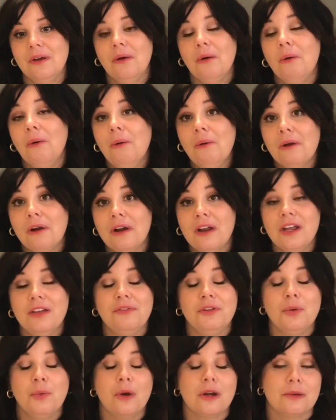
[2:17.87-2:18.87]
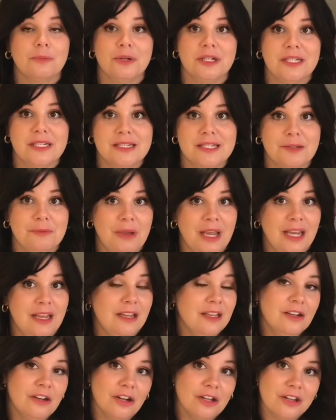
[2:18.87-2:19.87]
Or if you want to participate
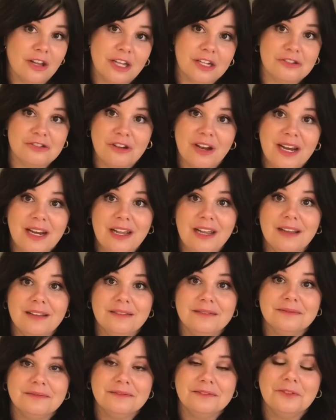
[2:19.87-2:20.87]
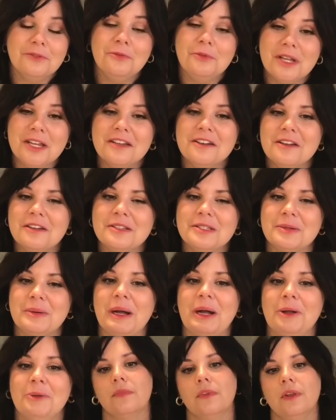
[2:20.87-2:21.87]
in online training, we can also help.